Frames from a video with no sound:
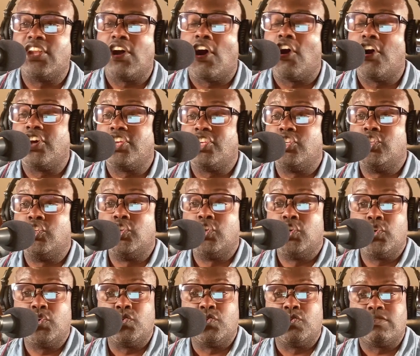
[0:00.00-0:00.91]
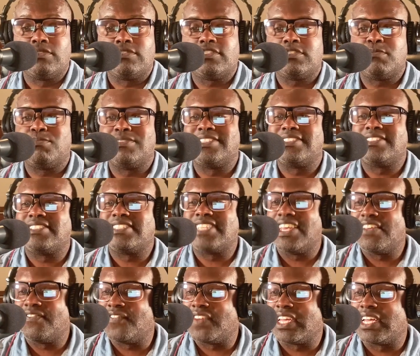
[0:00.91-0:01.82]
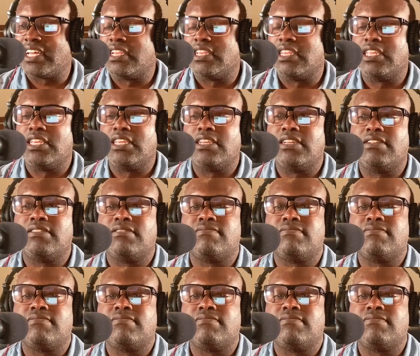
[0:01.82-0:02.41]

on you specifically?